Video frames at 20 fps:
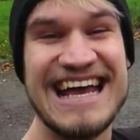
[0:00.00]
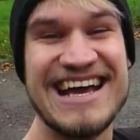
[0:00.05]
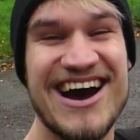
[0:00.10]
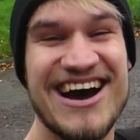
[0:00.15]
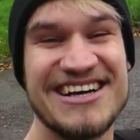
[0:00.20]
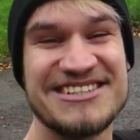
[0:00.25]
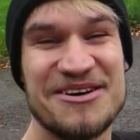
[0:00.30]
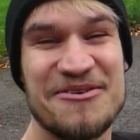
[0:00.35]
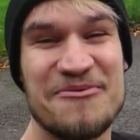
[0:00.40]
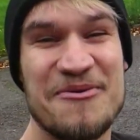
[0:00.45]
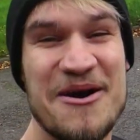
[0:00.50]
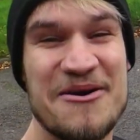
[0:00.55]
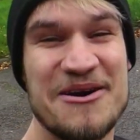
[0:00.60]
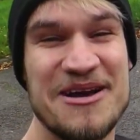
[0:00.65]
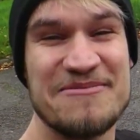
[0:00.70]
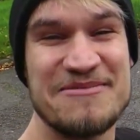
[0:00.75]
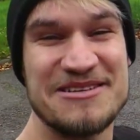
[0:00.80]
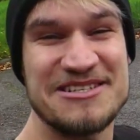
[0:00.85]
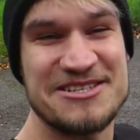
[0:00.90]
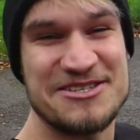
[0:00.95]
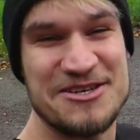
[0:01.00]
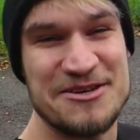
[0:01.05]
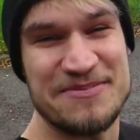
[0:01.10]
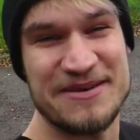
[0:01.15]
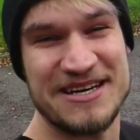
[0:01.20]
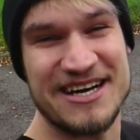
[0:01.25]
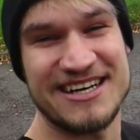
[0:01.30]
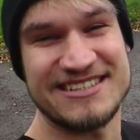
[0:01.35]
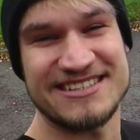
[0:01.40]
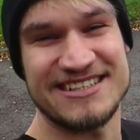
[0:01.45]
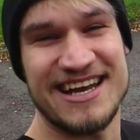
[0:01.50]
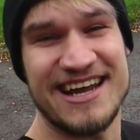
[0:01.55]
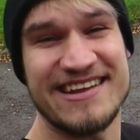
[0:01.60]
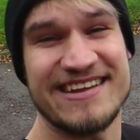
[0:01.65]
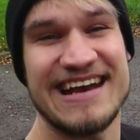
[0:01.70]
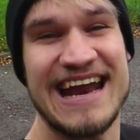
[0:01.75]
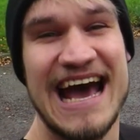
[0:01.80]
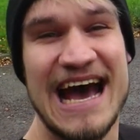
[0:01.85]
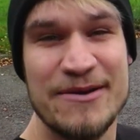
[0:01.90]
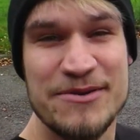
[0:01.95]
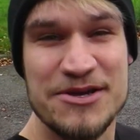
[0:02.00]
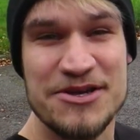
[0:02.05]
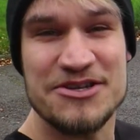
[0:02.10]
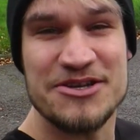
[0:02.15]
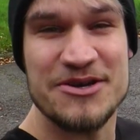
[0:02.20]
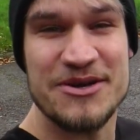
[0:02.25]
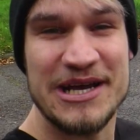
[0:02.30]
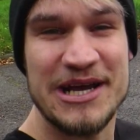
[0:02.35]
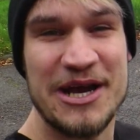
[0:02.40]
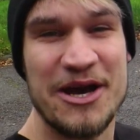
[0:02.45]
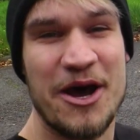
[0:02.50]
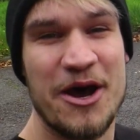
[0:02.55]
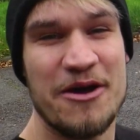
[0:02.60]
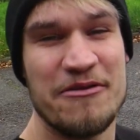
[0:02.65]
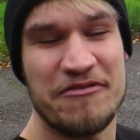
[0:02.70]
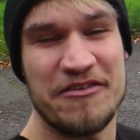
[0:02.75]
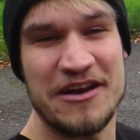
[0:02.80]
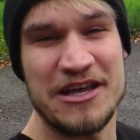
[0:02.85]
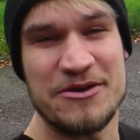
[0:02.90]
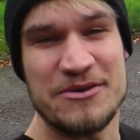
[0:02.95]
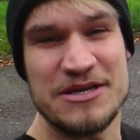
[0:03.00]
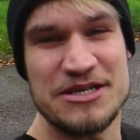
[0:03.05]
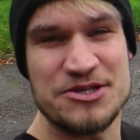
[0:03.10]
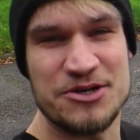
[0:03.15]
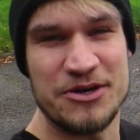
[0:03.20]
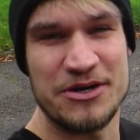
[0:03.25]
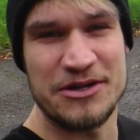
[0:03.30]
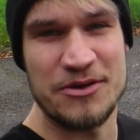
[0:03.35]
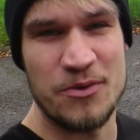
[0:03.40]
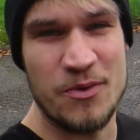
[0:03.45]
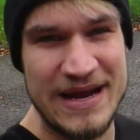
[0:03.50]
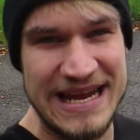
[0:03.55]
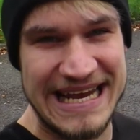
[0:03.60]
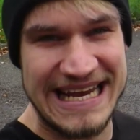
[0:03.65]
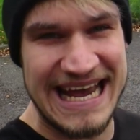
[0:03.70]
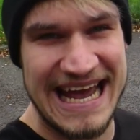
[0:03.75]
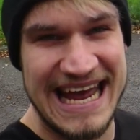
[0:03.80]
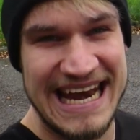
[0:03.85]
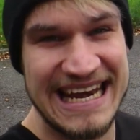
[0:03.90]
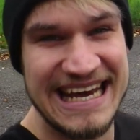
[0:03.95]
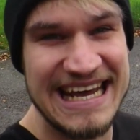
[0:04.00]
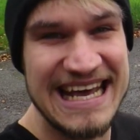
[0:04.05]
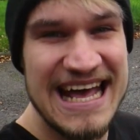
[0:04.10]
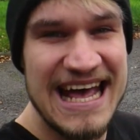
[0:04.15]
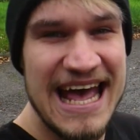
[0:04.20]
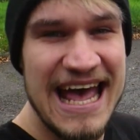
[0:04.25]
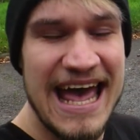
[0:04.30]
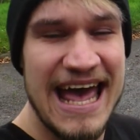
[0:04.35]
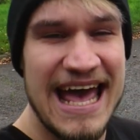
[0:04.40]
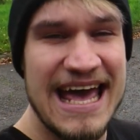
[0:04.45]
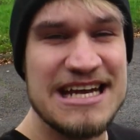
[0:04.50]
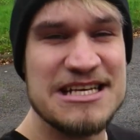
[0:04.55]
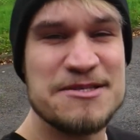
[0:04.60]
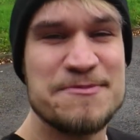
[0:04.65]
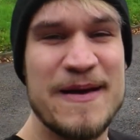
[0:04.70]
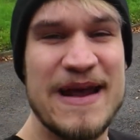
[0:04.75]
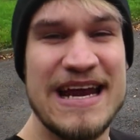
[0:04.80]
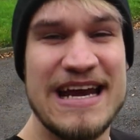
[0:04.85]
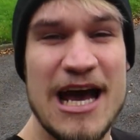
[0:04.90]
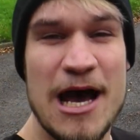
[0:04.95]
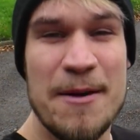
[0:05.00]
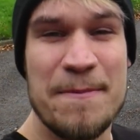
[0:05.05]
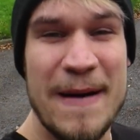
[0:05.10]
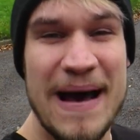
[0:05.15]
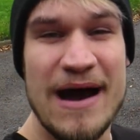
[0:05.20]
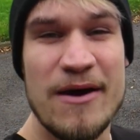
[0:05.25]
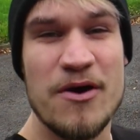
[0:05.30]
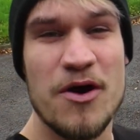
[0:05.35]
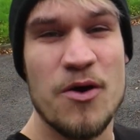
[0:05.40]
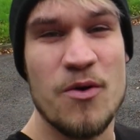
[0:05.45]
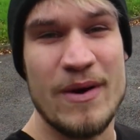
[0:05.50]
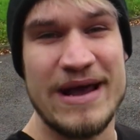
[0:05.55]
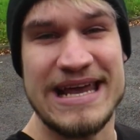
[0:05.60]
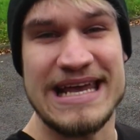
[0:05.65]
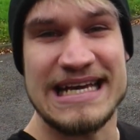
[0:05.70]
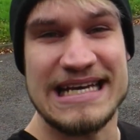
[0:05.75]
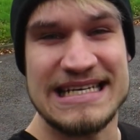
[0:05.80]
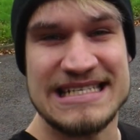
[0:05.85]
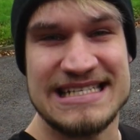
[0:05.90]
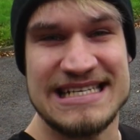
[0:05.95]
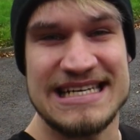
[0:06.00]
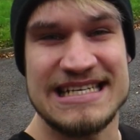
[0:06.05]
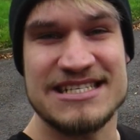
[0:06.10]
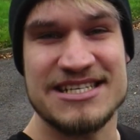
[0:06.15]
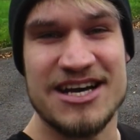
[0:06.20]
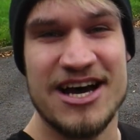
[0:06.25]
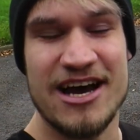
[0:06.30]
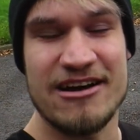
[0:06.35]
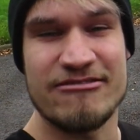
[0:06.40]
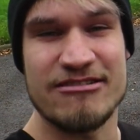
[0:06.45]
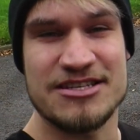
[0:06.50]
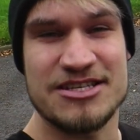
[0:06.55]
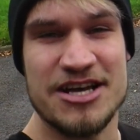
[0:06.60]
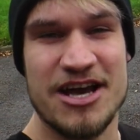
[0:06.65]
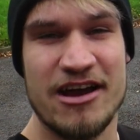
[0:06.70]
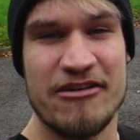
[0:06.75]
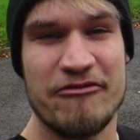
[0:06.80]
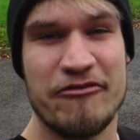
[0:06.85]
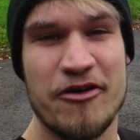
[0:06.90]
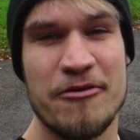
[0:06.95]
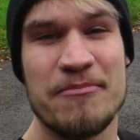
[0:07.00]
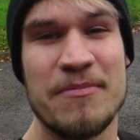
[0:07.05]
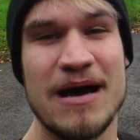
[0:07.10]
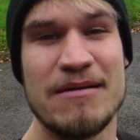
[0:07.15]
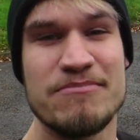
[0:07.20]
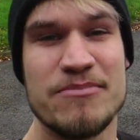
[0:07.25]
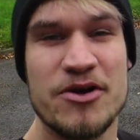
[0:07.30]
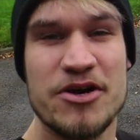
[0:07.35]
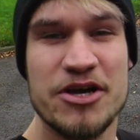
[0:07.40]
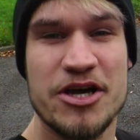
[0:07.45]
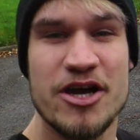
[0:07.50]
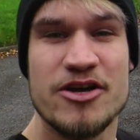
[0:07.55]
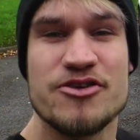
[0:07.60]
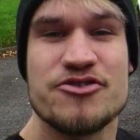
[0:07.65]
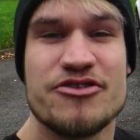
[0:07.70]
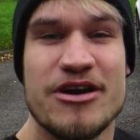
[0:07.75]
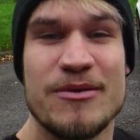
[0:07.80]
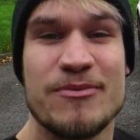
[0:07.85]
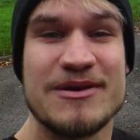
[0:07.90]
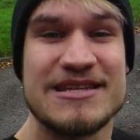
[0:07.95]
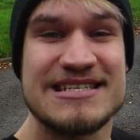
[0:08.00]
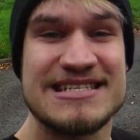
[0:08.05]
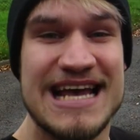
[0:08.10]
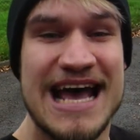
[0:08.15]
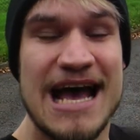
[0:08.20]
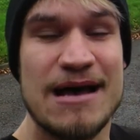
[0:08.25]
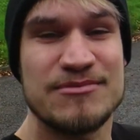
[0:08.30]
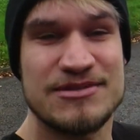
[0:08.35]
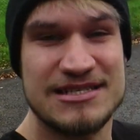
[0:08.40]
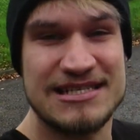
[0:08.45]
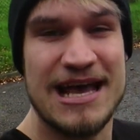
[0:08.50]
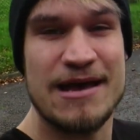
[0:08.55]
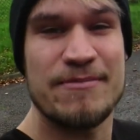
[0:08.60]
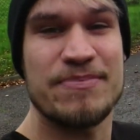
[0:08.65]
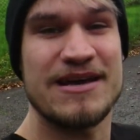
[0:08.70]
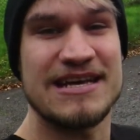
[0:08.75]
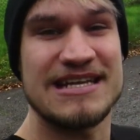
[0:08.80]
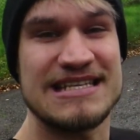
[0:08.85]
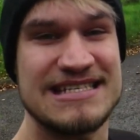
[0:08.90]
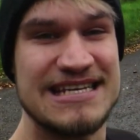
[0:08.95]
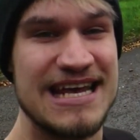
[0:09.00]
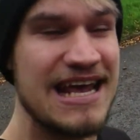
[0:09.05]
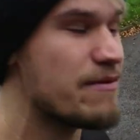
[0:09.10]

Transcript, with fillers: Hey guys, welcome to Supercars of London. How are you doing? And hopefully you enjoyed the weekend. It has been about a week since I returned from my Monaco trip with Sam, Seb and